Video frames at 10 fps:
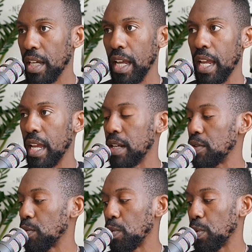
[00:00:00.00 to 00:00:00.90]
and
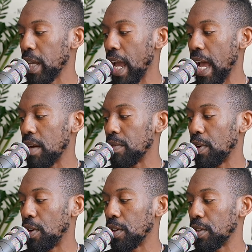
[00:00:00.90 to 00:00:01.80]
we have
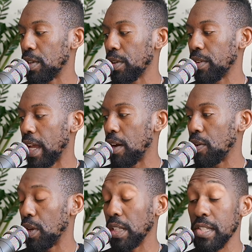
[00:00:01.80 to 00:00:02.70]
on Earth now,
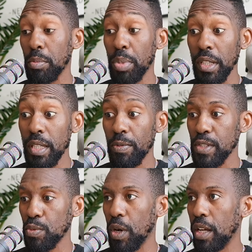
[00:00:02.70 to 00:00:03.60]
at least a belief
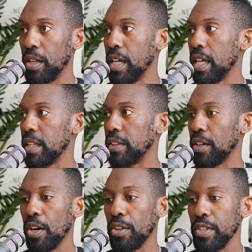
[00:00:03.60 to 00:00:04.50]
as well, that there
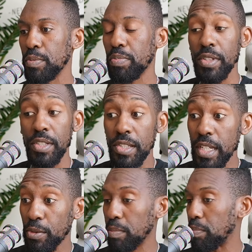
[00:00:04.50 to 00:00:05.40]
are these
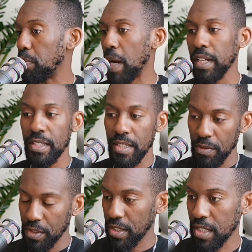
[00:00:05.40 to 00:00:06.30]
secret pockets of
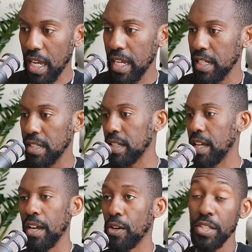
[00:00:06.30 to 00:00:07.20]
societies
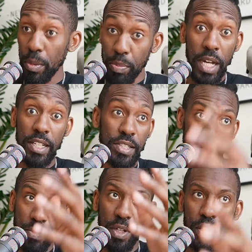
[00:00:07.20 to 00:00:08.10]
or secret pockets
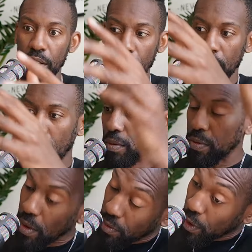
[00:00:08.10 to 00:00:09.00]
of, the, of,
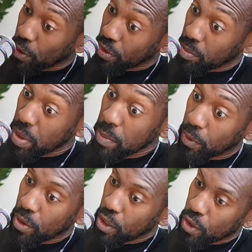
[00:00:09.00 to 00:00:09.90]
of Earth and
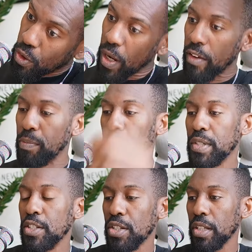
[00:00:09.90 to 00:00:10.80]
people who have
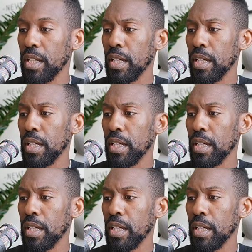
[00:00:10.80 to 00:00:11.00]
potentially